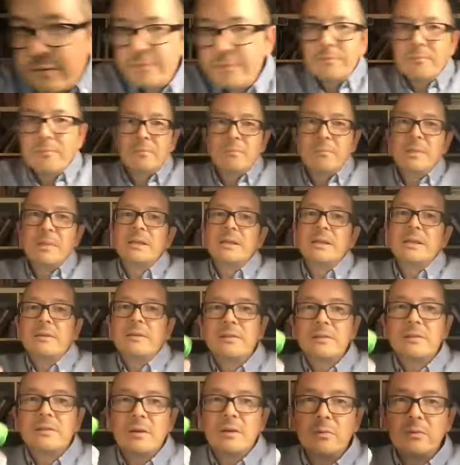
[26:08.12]
off
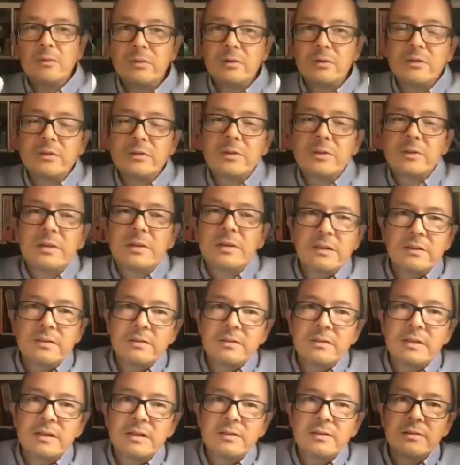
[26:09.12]
making sculptures. So
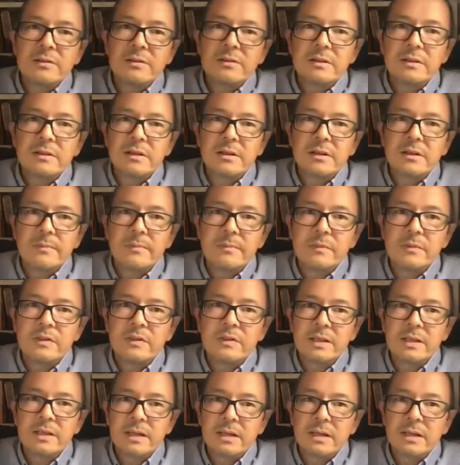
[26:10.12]
that's the
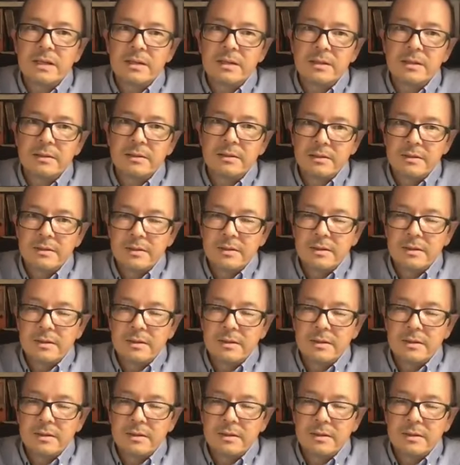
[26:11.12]
Cicada.